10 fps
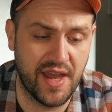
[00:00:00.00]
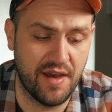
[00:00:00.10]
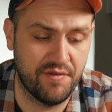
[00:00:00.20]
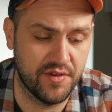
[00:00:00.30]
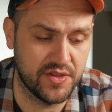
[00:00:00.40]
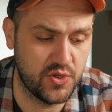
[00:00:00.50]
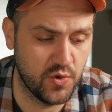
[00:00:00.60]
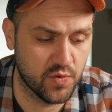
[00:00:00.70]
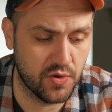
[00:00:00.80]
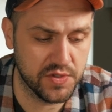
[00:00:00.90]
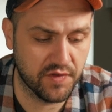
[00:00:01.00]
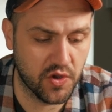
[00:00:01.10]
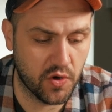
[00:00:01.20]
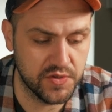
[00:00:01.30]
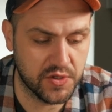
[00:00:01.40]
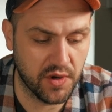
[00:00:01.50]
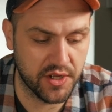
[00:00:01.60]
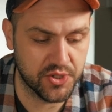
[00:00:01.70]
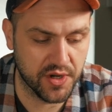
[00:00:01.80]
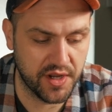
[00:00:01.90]
I have 2 rolls of Gold
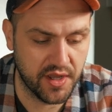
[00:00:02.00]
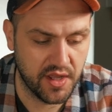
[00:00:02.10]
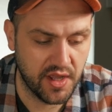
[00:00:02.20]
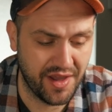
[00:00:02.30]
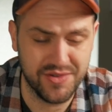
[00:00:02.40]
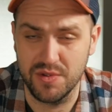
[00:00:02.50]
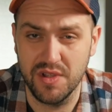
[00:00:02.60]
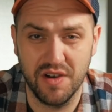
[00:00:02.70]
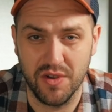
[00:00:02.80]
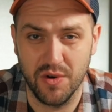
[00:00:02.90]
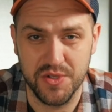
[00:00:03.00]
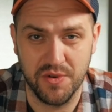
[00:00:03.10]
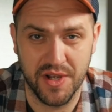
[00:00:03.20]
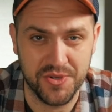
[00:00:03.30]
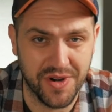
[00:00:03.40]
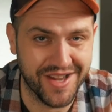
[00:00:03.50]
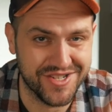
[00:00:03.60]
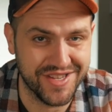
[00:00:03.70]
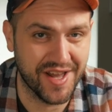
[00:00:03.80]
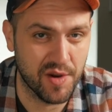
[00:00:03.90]
200. I also love Gold 200. I
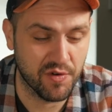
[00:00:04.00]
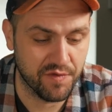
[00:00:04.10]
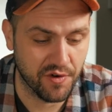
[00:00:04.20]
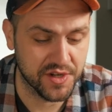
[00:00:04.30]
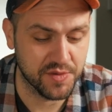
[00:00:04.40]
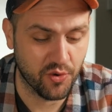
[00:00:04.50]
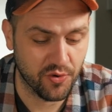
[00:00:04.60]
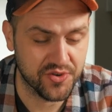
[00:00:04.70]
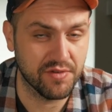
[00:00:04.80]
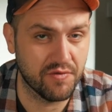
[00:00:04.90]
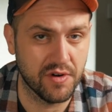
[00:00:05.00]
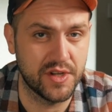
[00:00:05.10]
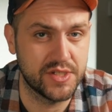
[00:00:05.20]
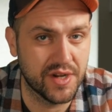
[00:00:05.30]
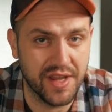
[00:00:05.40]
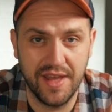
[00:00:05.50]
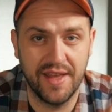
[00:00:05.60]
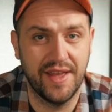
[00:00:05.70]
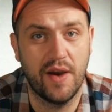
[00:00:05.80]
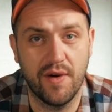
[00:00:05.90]
actually kind of prefer it to Portra 400.
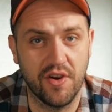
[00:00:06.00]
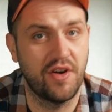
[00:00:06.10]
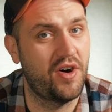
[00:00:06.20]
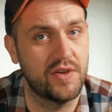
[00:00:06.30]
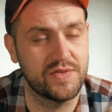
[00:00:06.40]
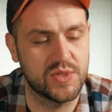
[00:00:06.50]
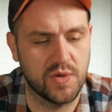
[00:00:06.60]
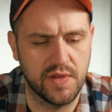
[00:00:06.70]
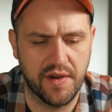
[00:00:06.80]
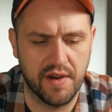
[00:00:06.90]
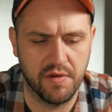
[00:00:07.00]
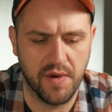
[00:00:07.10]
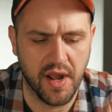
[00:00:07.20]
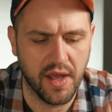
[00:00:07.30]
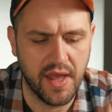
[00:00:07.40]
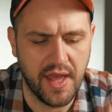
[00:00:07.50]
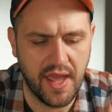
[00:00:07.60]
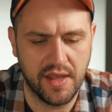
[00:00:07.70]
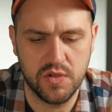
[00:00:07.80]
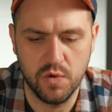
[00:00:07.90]
However, also sold out everywhere.
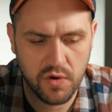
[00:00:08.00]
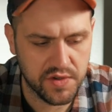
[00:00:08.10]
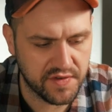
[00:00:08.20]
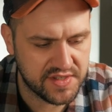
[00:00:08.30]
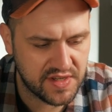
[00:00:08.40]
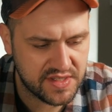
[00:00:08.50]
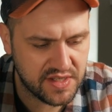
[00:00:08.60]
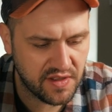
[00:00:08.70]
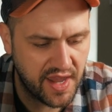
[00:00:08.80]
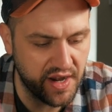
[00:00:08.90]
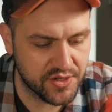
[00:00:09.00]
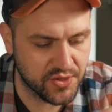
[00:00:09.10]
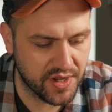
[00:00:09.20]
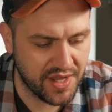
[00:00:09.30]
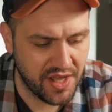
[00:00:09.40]
And 2 rolls of Cinestill 800.